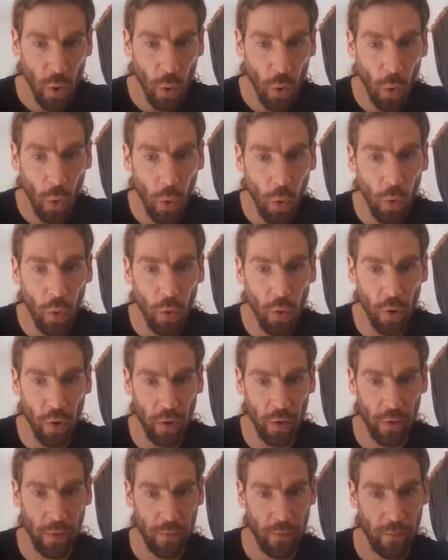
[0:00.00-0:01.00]

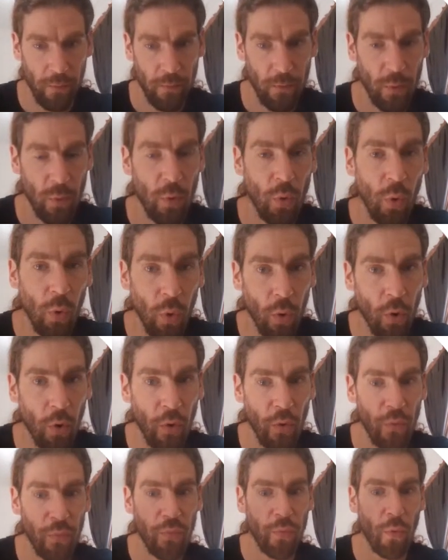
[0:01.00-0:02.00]
or
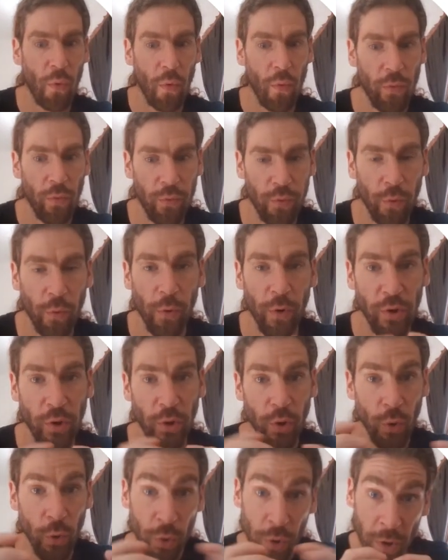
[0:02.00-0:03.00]
through a
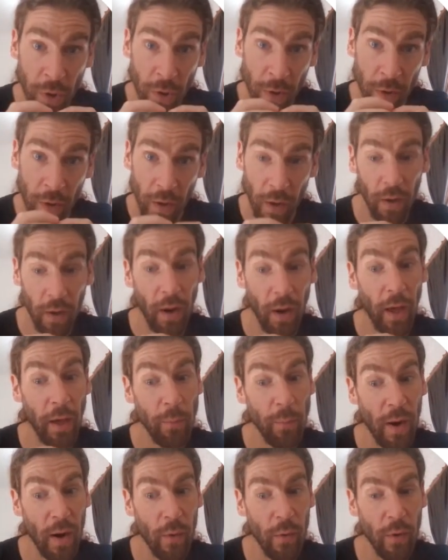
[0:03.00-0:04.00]
union like
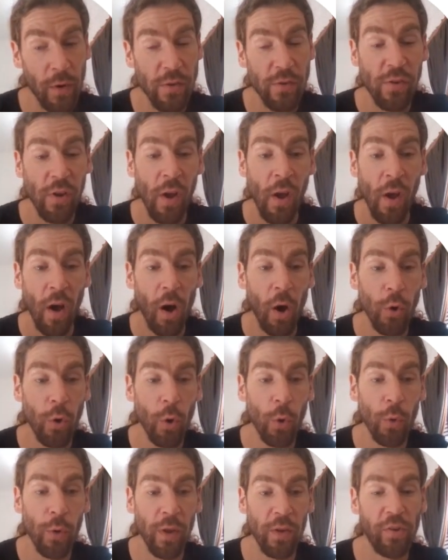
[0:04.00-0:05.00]
marriage are
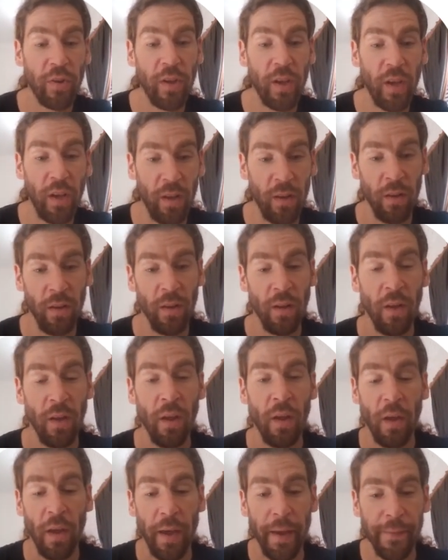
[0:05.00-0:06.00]
known as kin,
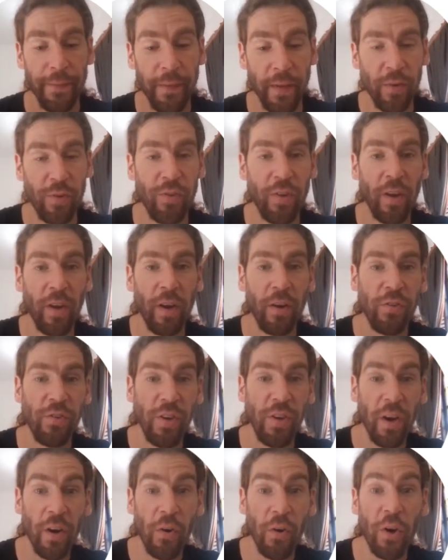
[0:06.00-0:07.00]
and they
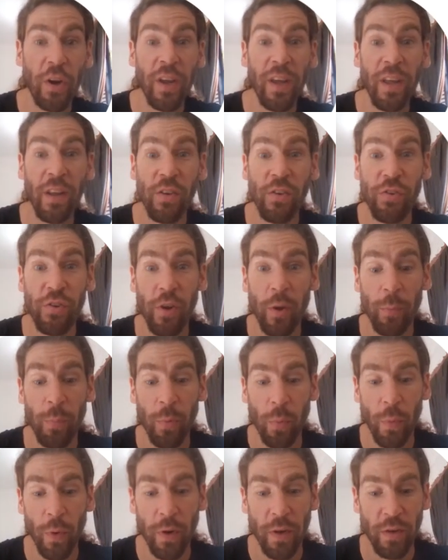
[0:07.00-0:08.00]
share kinship
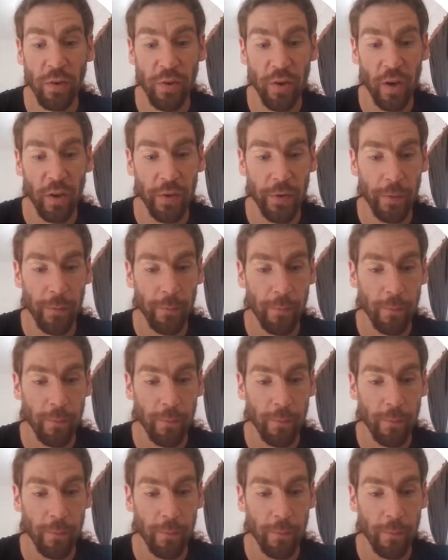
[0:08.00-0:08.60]
with each other.